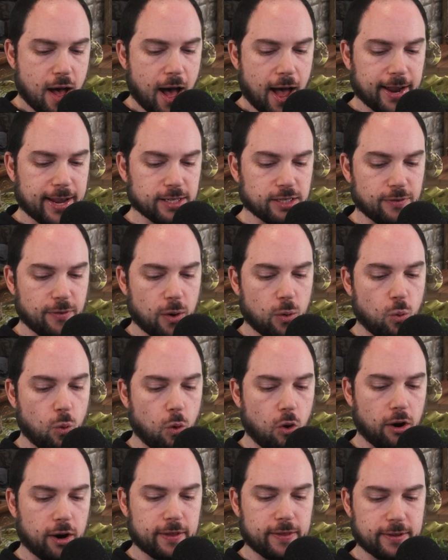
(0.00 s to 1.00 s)
I guess if I
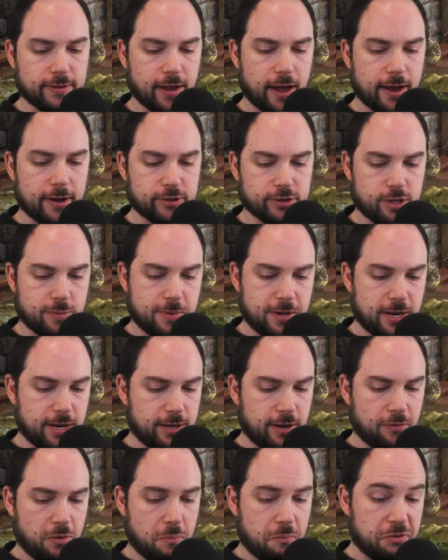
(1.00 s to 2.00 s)
wanted the tiles to be in a
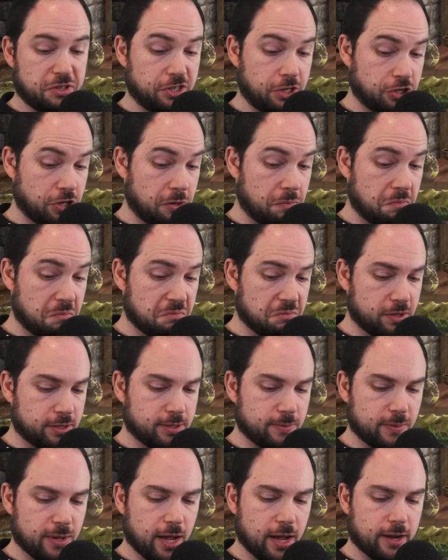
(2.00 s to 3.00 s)
different position, that's
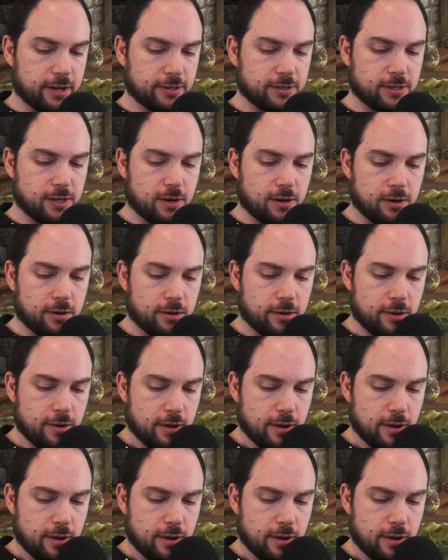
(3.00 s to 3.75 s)
something I consider.